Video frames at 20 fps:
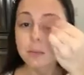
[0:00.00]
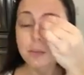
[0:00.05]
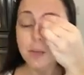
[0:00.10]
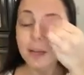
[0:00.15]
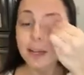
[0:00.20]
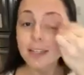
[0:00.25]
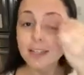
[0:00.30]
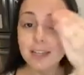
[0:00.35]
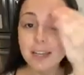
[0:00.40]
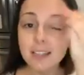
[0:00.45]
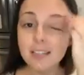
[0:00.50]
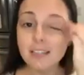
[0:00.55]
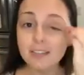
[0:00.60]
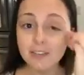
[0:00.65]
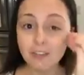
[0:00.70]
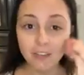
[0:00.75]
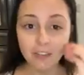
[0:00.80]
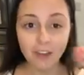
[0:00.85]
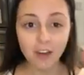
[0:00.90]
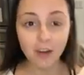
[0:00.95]
It
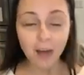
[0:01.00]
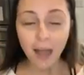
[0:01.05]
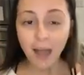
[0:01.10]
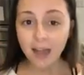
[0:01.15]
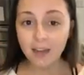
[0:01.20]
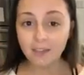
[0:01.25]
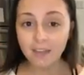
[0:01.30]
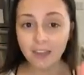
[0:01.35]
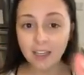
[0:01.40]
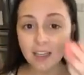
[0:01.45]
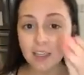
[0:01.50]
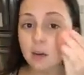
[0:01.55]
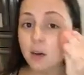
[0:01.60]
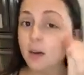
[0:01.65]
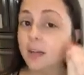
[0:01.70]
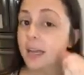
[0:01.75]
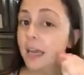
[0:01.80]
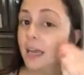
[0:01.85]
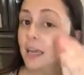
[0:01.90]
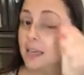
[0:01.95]
doesn't feel heavy
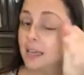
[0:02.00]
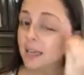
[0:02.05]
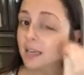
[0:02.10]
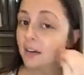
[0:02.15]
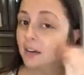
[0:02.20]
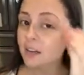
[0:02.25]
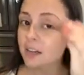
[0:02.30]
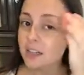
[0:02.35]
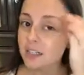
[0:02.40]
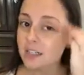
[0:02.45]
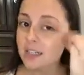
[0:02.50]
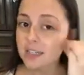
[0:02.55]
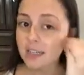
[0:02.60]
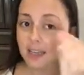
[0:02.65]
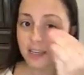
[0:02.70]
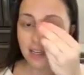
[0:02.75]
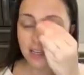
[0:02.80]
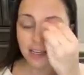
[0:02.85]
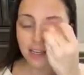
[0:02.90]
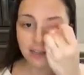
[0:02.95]
or cakey on your
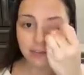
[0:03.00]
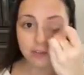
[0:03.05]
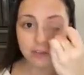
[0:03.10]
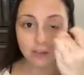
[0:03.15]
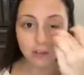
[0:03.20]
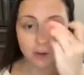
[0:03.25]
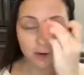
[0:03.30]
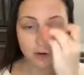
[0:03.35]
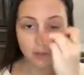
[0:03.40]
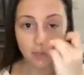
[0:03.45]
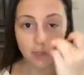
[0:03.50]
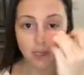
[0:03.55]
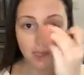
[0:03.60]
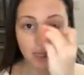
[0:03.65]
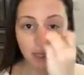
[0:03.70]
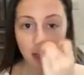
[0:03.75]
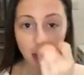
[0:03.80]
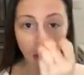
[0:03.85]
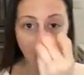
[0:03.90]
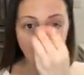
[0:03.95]
skin. If you know
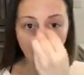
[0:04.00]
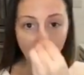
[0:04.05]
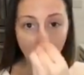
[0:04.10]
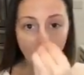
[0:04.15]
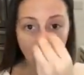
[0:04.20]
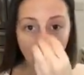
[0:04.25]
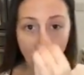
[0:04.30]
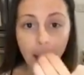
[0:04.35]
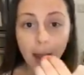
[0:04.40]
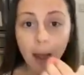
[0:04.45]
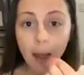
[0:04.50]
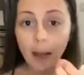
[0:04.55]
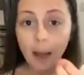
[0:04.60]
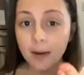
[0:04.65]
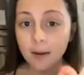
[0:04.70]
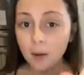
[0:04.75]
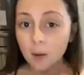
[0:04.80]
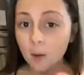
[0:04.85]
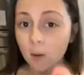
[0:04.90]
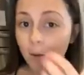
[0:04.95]
me
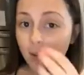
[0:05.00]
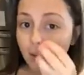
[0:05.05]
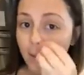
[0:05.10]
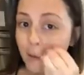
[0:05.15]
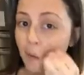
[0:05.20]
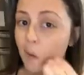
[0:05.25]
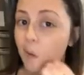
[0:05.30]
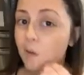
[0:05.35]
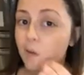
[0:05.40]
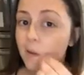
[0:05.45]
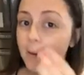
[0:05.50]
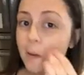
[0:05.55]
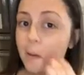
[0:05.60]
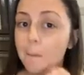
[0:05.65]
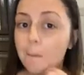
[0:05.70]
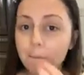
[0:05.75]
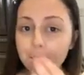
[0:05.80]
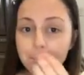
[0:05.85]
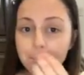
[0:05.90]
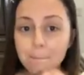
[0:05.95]
at all, you know that
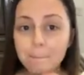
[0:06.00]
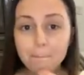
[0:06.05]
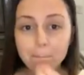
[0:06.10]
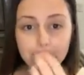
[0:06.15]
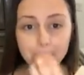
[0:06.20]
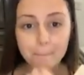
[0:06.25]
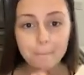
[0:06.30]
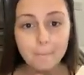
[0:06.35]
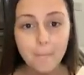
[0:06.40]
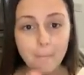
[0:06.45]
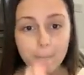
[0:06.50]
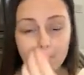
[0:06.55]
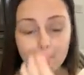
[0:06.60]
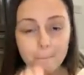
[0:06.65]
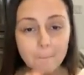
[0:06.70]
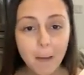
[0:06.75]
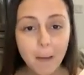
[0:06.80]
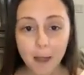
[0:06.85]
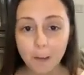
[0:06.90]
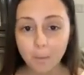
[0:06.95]

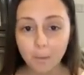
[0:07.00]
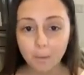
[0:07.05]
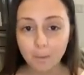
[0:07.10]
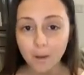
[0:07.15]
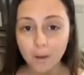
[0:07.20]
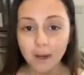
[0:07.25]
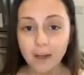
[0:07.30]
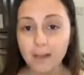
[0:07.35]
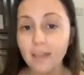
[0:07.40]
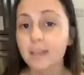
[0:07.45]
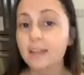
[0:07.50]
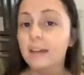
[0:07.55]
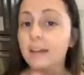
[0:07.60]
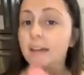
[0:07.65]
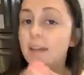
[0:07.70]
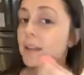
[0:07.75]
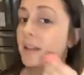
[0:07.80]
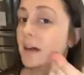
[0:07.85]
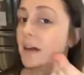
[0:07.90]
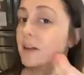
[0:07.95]
I won't wear
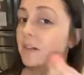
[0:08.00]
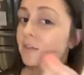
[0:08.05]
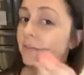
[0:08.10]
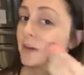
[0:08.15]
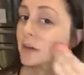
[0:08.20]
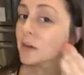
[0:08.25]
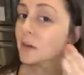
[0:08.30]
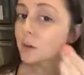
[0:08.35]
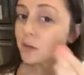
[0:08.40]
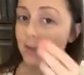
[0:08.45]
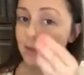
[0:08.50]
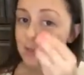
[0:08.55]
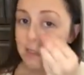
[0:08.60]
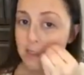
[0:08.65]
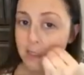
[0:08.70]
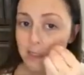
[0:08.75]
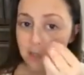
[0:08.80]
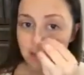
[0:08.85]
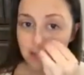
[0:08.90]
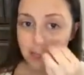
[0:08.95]
anything that feels
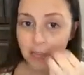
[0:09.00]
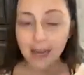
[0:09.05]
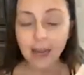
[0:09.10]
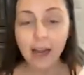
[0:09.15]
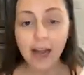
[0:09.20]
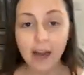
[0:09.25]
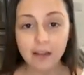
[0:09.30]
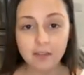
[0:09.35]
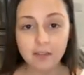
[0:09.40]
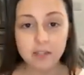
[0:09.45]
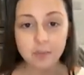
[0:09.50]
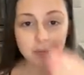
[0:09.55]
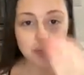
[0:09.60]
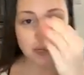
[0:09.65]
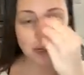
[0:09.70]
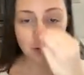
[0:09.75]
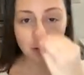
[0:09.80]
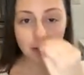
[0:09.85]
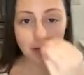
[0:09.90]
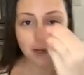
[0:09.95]
like I have
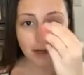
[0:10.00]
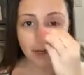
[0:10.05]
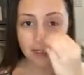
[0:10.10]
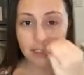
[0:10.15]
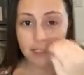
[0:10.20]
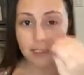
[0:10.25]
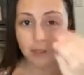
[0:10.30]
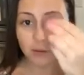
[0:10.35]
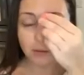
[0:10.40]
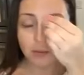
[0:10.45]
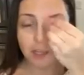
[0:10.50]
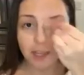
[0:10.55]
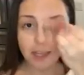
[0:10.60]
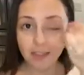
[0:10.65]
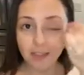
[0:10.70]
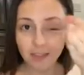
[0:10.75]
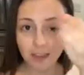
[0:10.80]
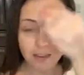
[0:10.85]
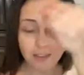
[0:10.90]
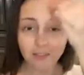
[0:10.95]
something on. I don't
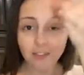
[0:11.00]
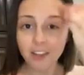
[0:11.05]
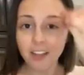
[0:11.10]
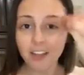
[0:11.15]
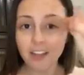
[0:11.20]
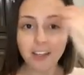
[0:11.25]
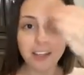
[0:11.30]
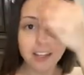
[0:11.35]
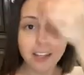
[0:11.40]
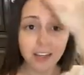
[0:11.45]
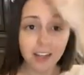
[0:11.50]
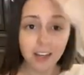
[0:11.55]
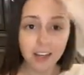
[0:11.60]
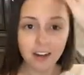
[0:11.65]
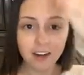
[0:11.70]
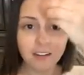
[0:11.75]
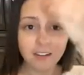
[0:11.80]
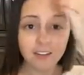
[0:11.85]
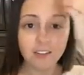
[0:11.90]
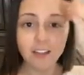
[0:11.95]
like that feeling
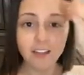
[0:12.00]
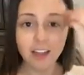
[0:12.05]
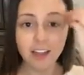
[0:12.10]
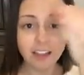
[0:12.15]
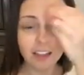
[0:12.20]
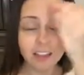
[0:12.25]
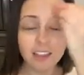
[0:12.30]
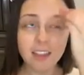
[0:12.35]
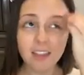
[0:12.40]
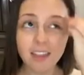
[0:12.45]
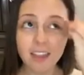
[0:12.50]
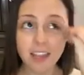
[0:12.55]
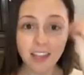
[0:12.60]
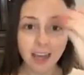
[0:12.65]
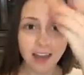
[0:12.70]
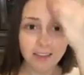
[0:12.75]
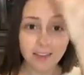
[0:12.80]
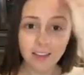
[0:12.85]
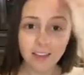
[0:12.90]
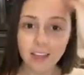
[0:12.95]
of like thick,
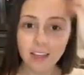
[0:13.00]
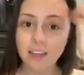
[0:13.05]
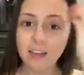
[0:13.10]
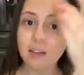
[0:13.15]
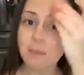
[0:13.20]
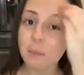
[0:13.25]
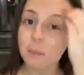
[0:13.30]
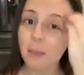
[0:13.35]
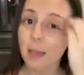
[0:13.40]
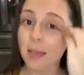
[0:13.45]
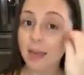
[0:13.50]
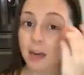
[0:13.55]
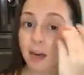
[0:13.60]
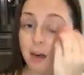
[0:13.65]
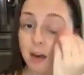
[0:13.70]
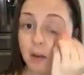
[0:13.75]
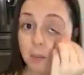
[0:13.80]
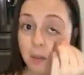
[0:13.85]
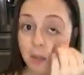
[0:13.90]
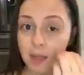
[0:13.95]
heavy
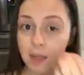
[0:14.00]
makeup.